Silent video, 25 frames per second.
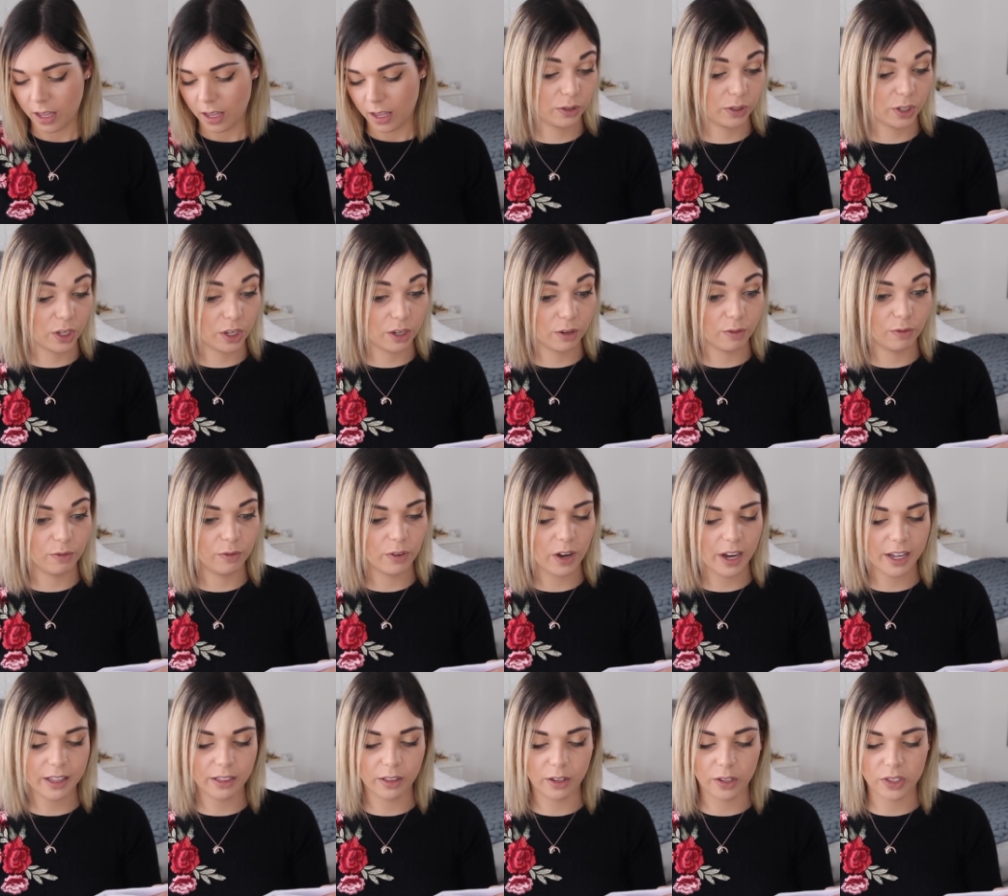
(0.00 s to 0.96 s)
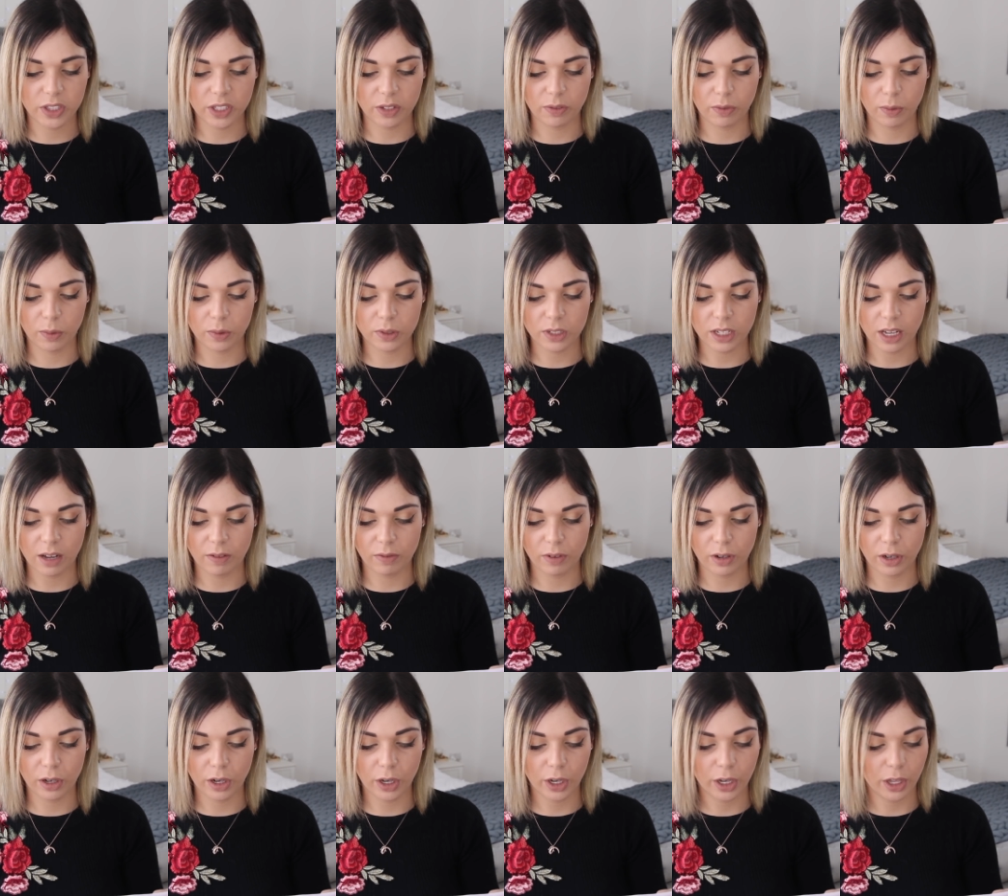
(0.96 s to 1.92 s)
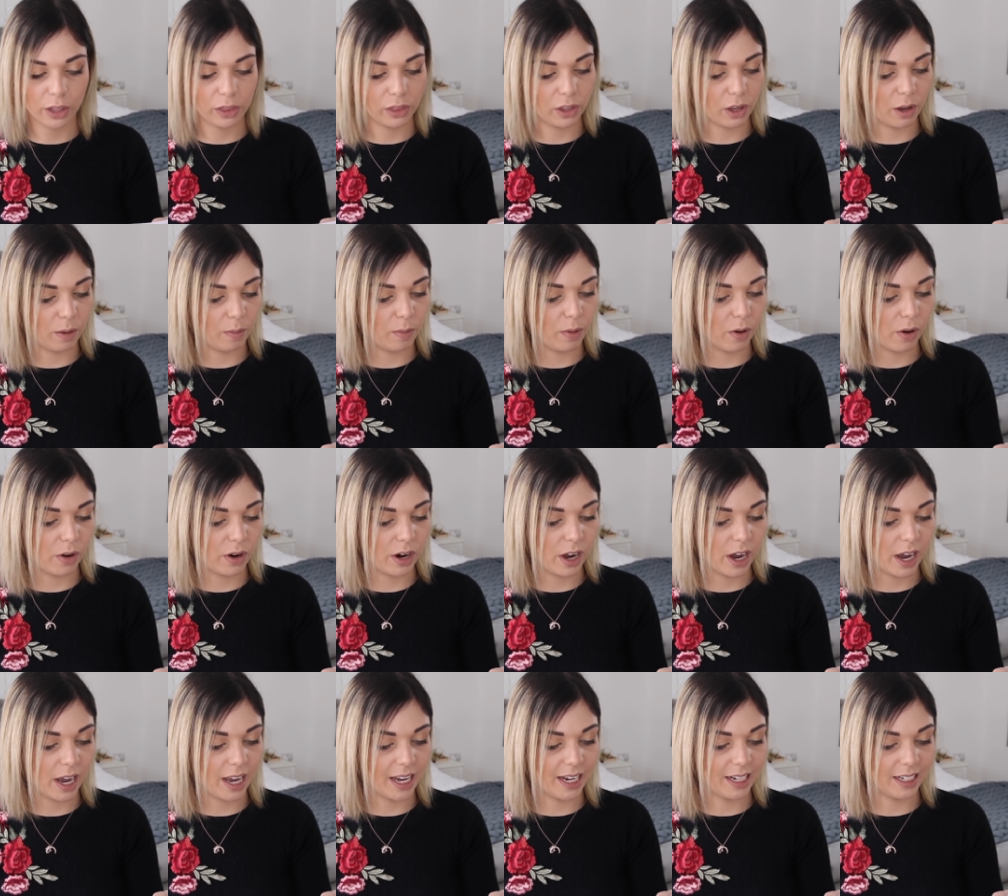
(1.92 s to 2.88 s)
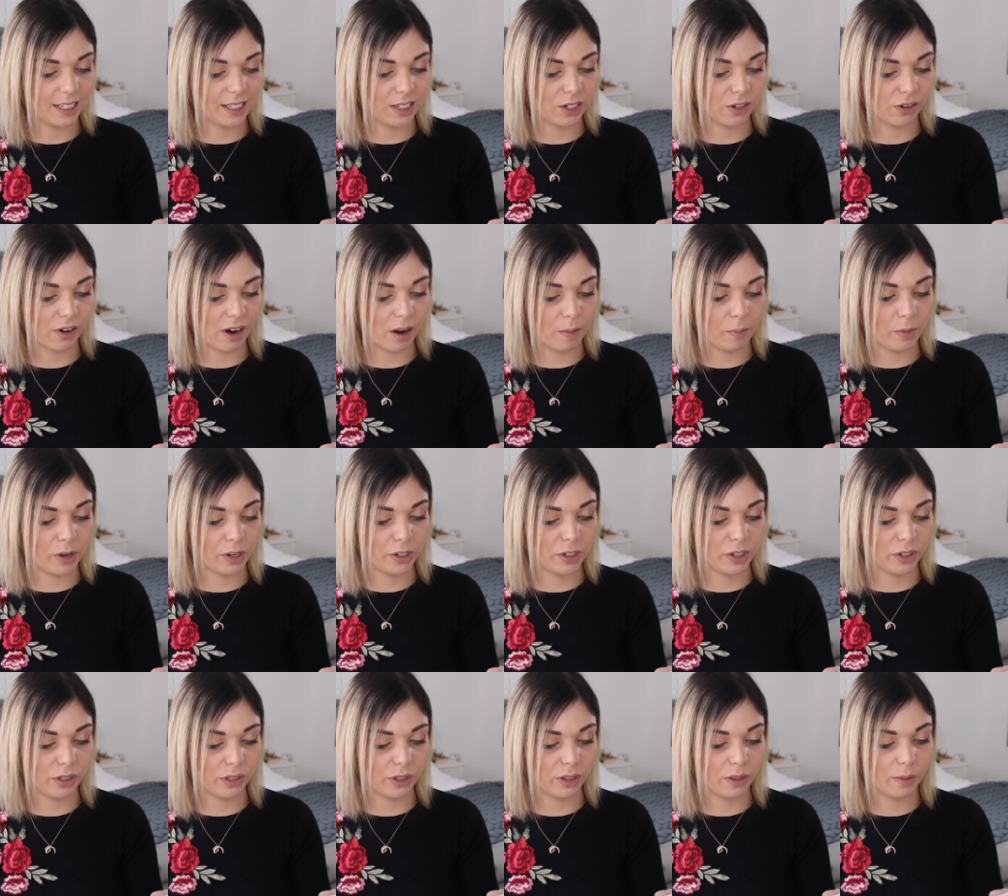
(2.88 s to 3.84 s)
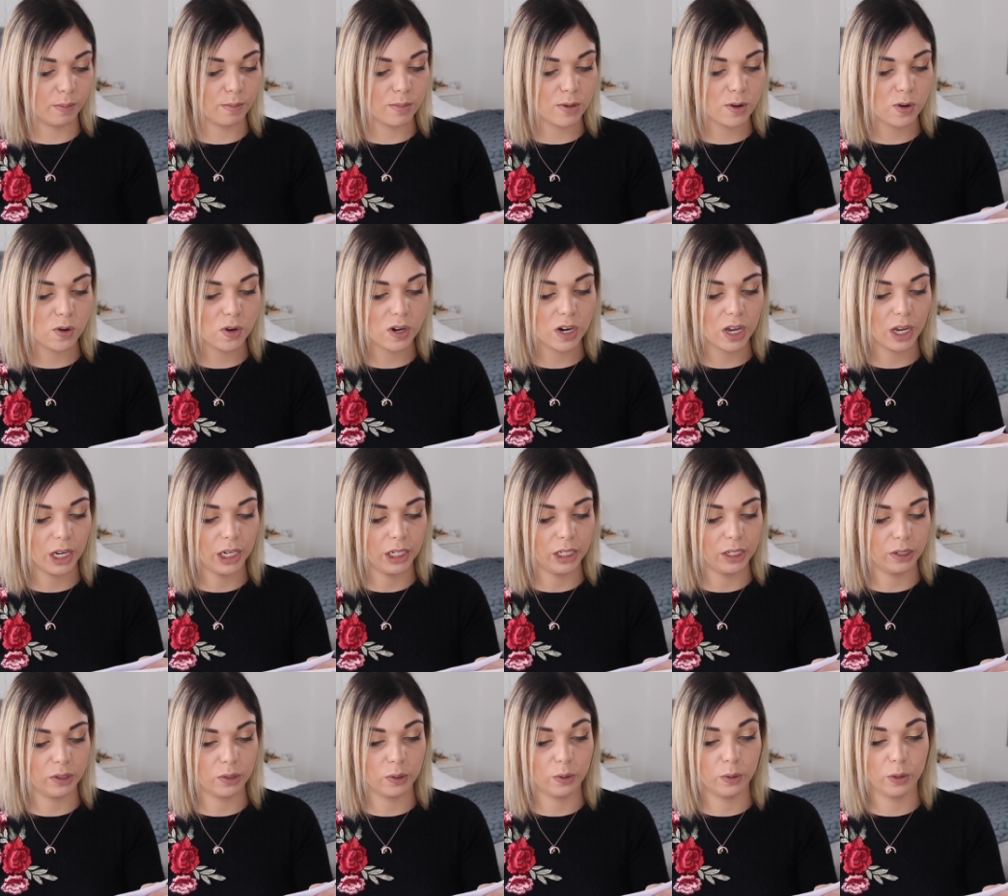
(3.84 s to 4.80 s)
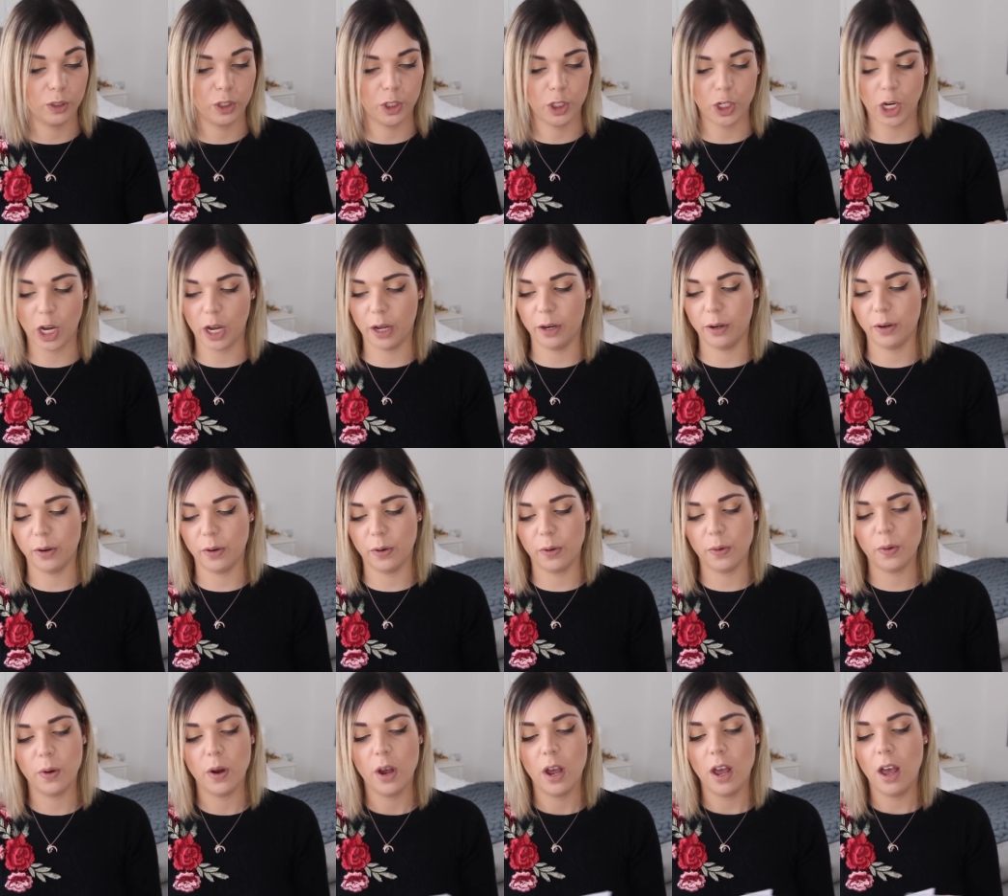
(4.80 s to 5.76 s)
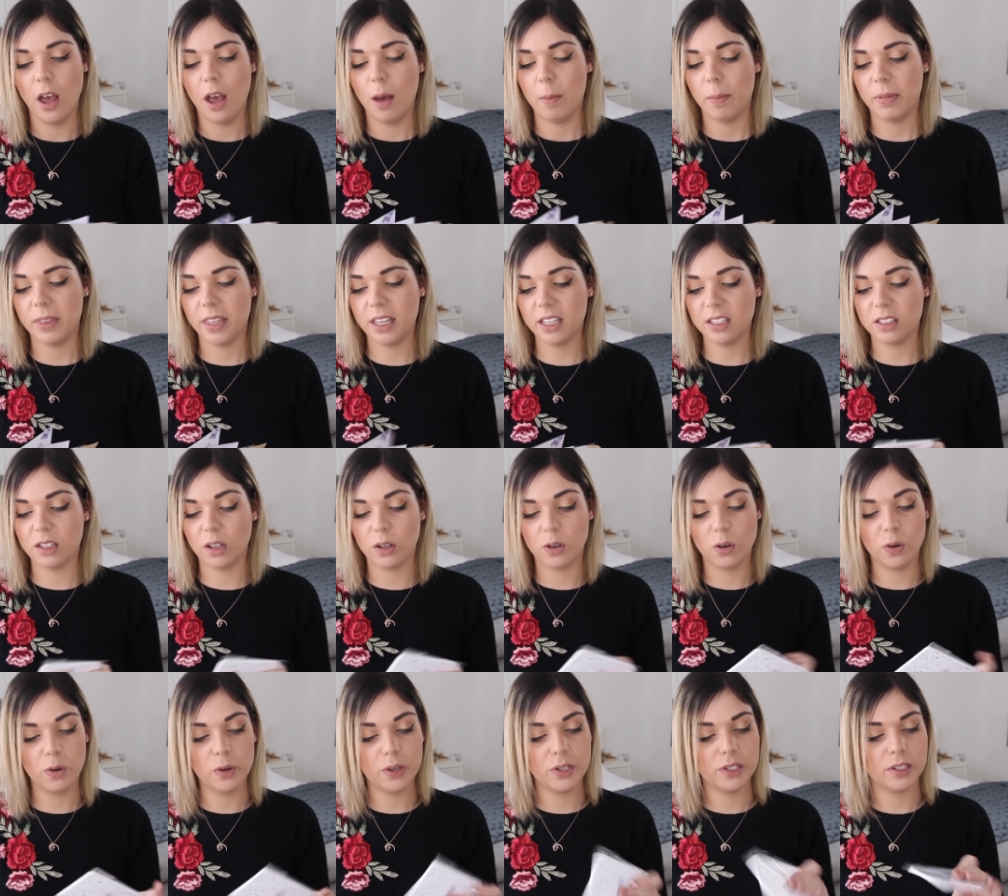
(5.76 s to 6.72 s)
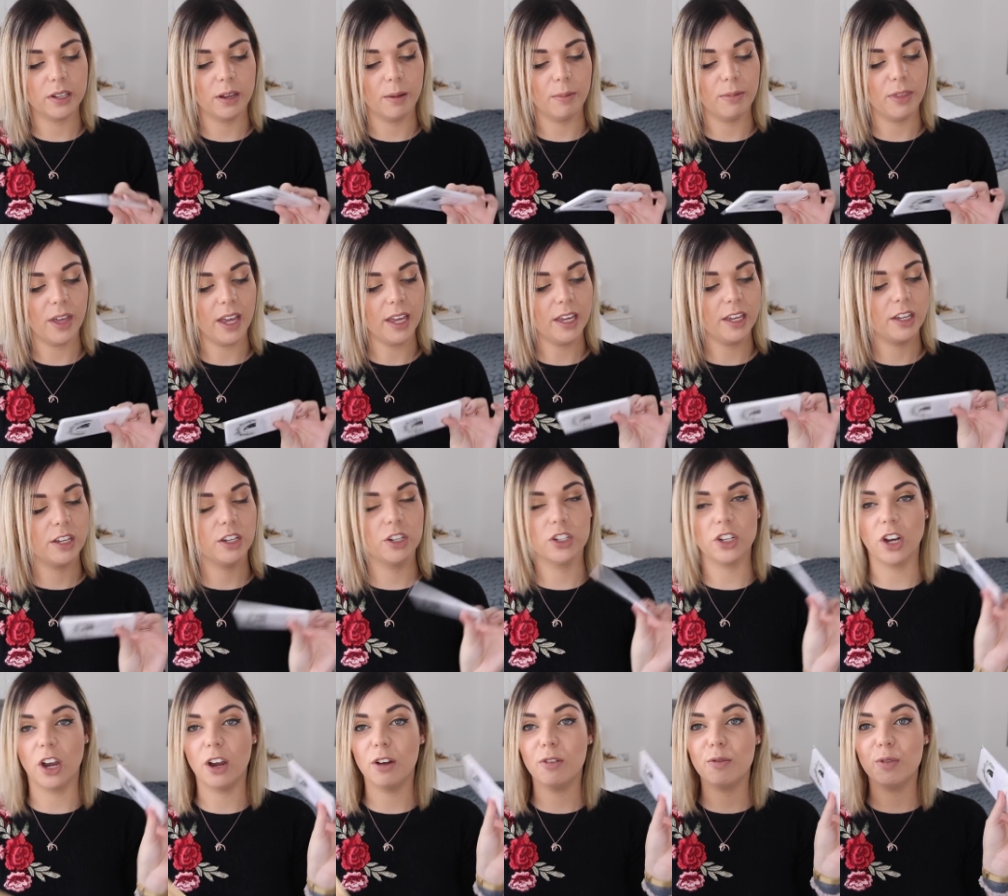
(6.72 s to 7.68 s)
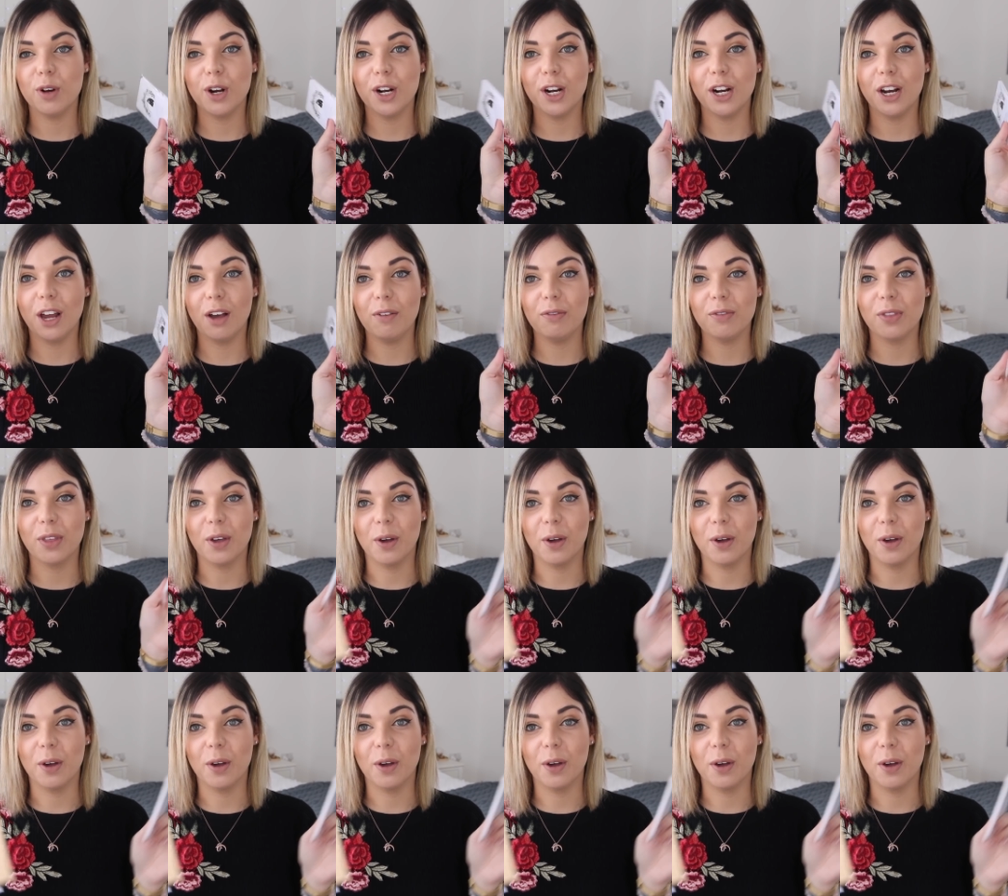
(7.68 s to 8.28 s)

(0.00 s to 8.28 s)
So you can find those if you want to have a look at them on her Instagram, which is themoon_journal. But these look awesome. Thank you, Jo. Really love